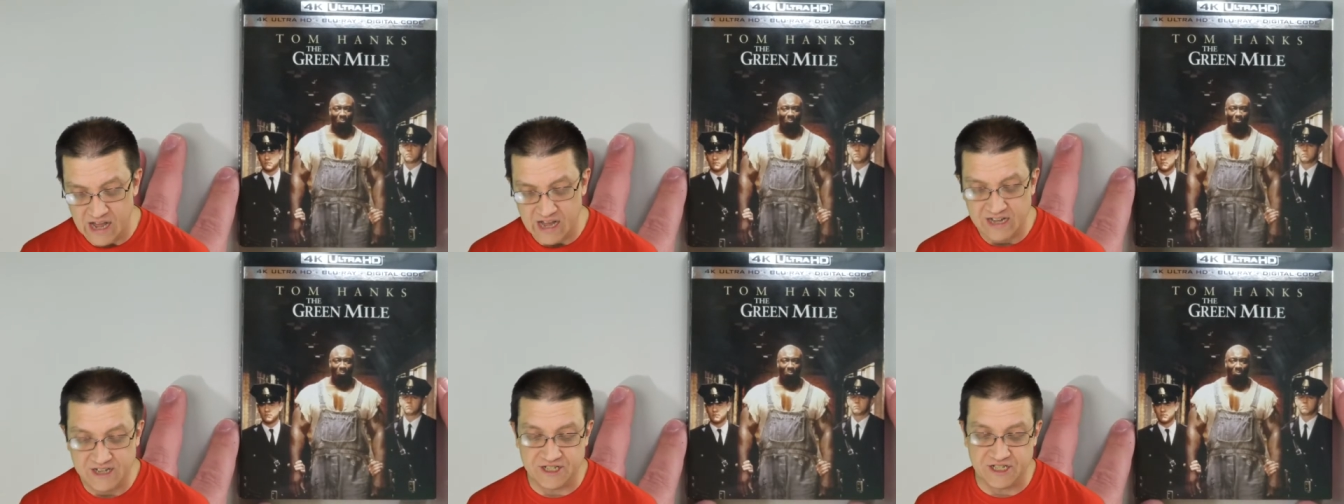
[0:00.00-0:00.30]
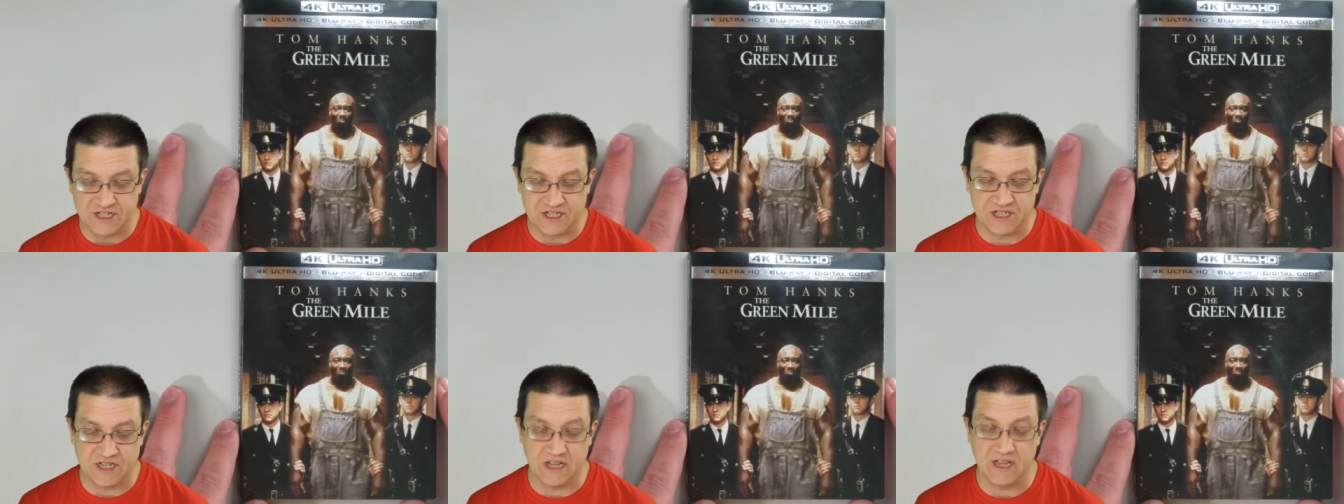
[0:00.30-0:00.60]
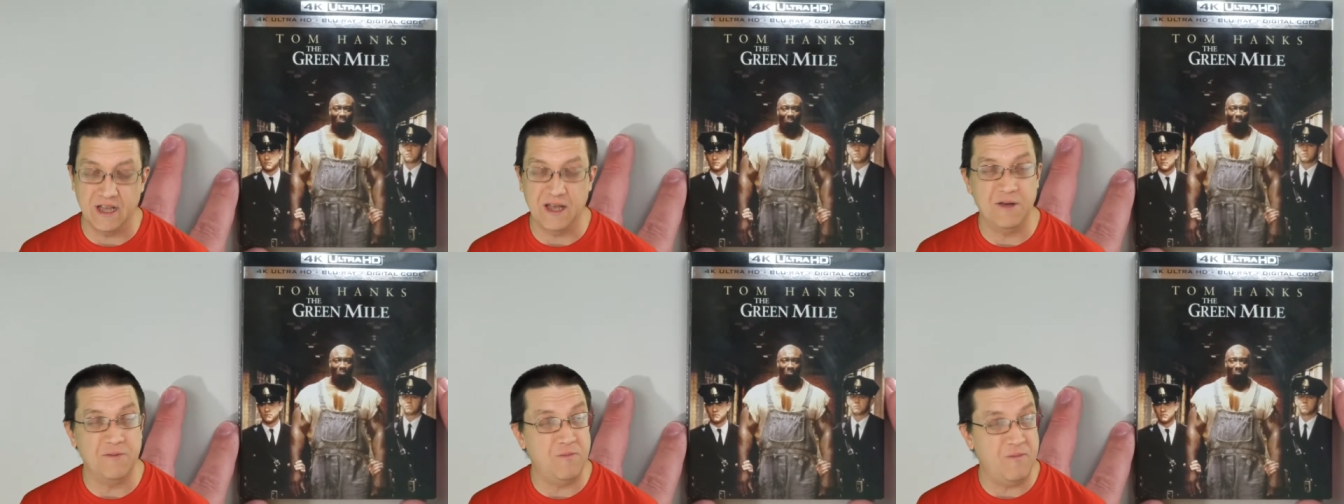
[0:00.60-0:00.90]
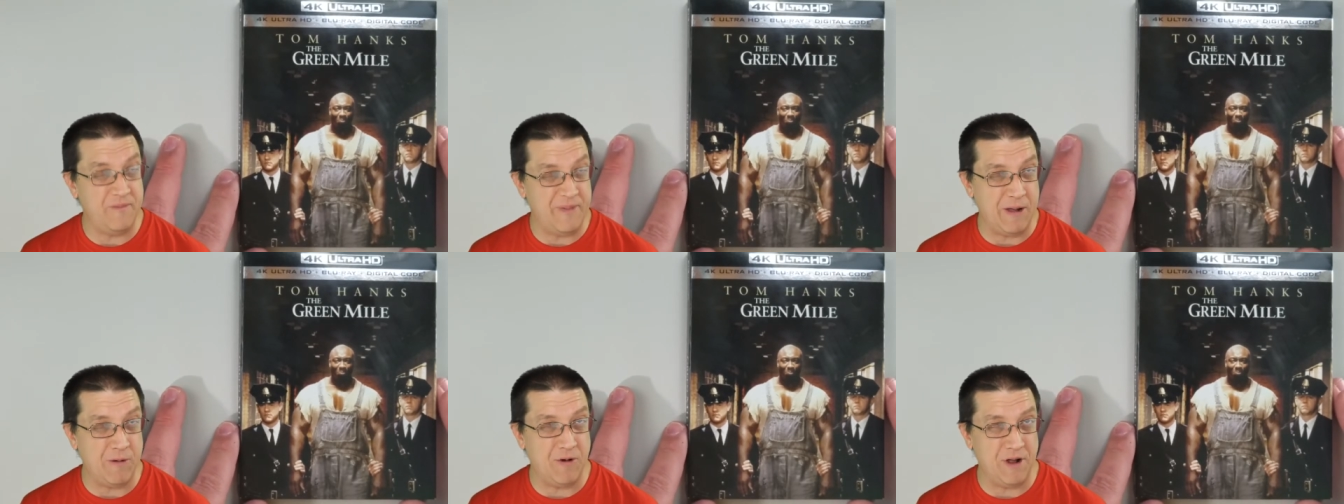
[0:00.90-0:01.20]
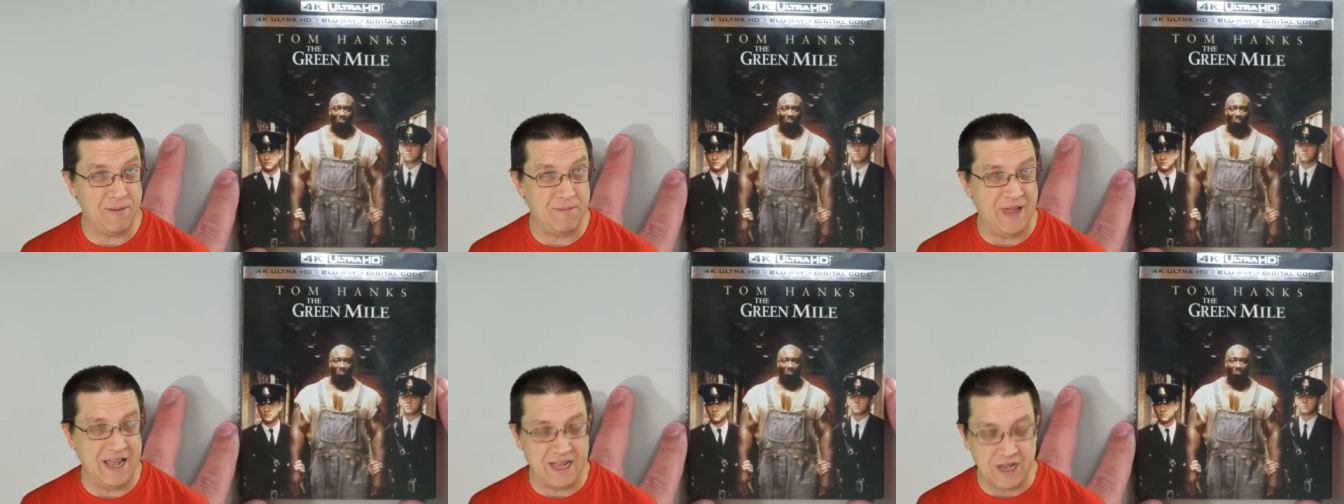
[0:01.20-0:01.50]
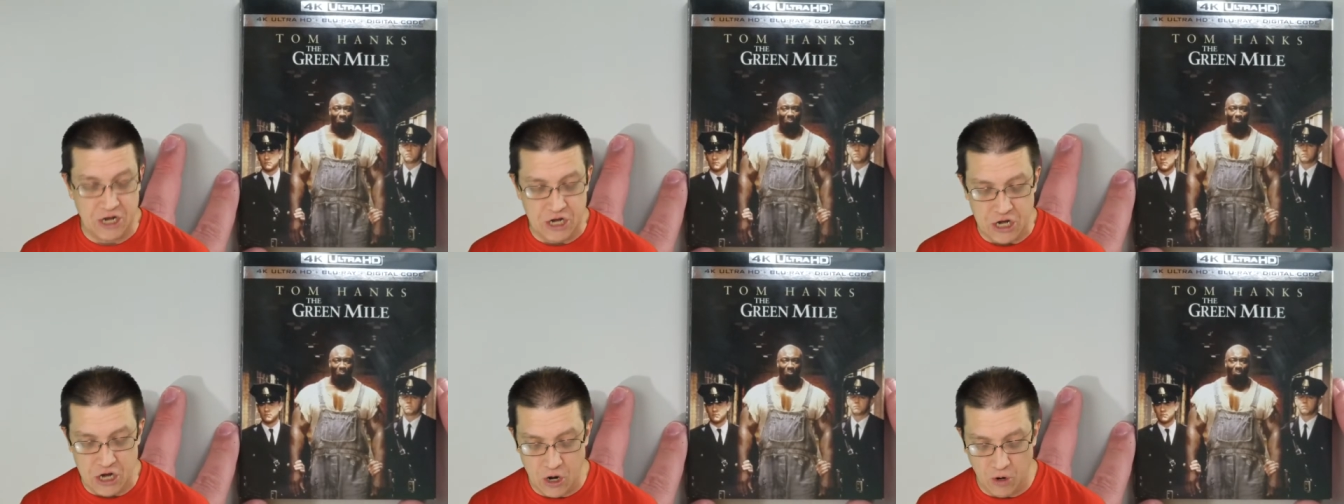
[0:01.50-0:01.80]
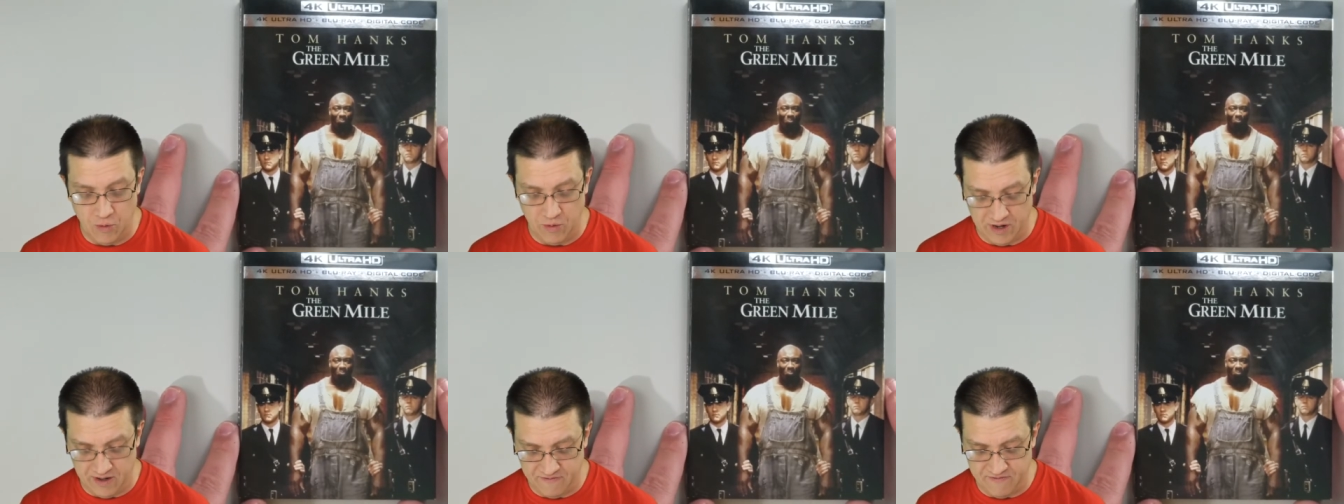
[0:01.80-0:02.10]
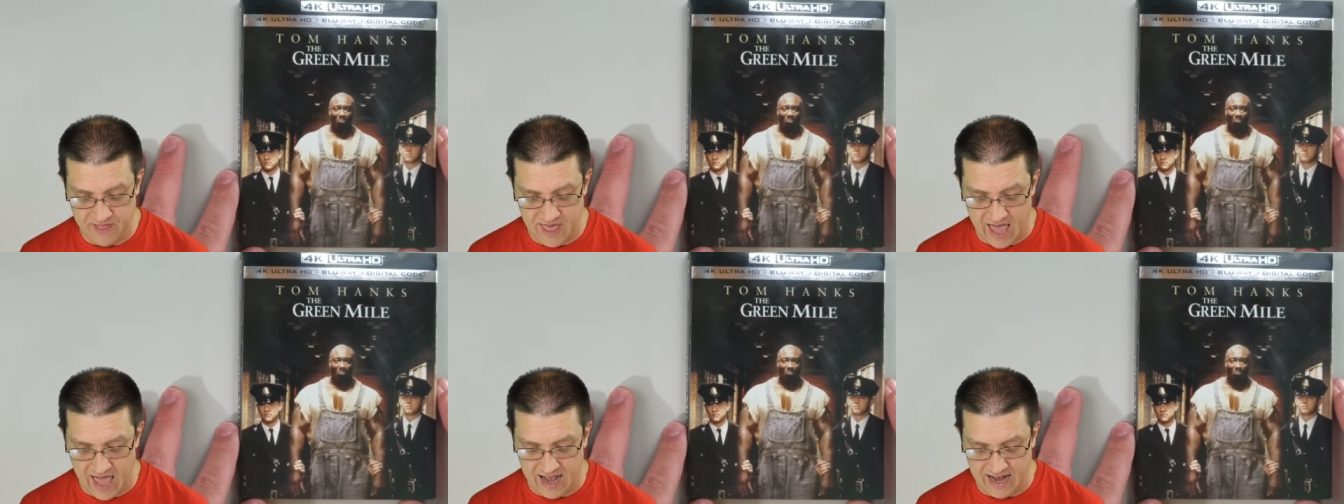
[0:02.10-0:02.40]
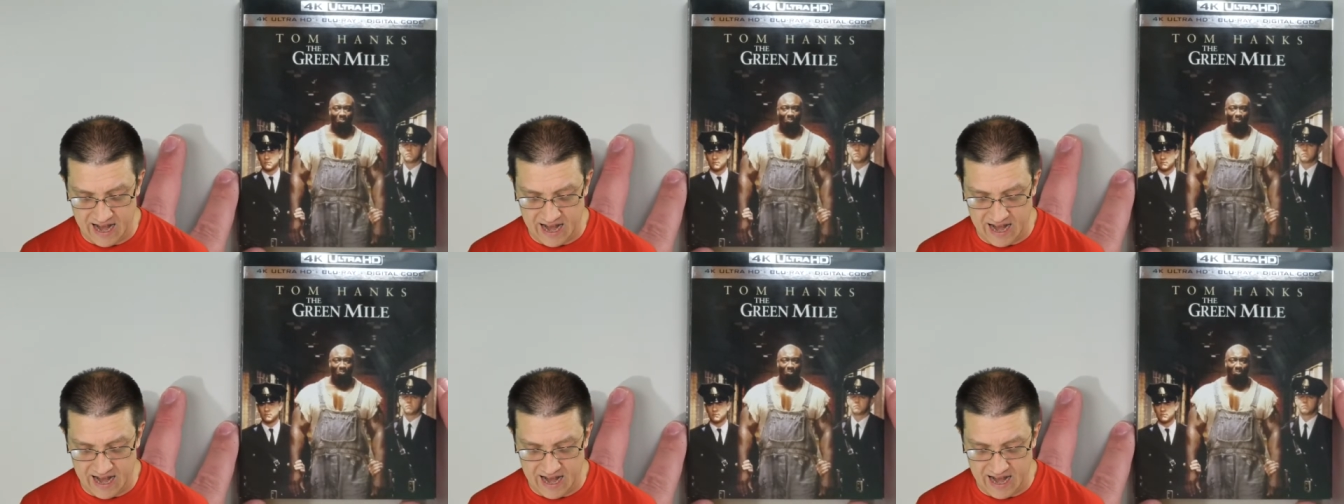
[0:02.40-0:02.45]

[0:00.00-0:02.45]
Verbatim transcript: Just uh, may want to make a note of that.